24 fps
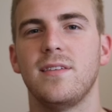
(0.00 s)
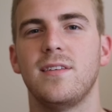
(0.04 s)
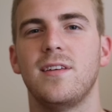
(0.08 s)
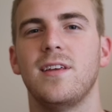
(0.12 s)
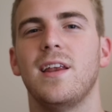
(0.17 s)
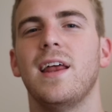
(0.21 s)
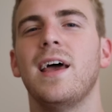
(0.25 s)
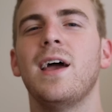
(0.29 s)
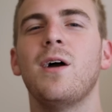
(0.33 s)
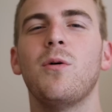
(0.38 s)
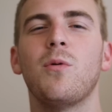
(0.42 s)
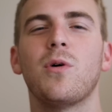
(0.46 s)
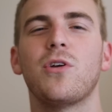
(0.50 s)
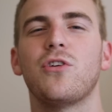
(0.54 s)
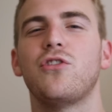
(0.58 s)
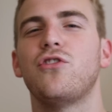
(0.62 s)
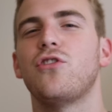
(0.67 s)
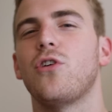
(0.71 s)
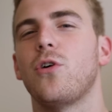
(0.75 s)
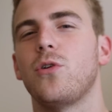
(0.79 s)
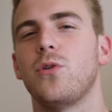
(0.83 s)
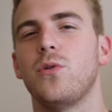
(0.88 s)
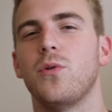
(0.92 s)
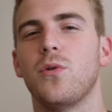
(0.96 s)
Today I want to
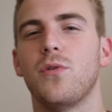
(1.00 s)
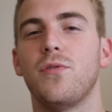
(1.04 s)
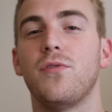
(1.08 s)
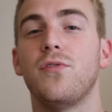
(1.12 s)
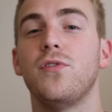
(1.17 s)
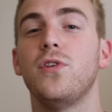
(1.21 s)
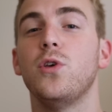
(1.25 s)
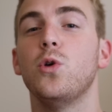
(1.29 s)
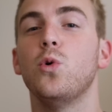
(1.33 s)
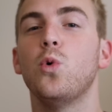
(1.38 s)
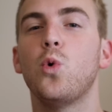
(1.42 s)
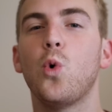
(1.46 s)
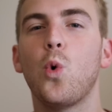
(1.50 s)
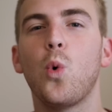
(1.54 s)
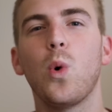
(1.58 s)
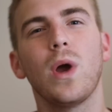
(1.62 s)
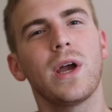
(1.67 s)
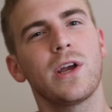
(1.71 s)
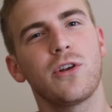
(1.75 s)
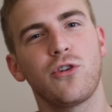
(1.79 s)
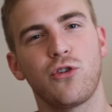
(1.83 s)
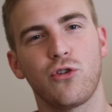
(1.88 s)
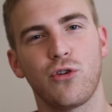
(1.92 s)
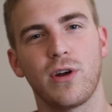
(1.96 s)
show you a few
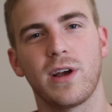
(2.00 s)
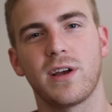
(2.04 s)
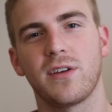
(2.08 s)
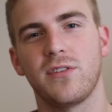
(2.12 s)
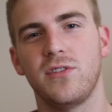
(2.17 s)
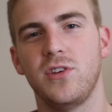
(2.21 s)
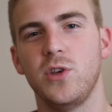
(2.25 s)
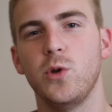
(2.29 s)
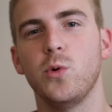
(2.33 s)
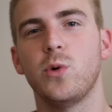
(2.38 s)
quick tricks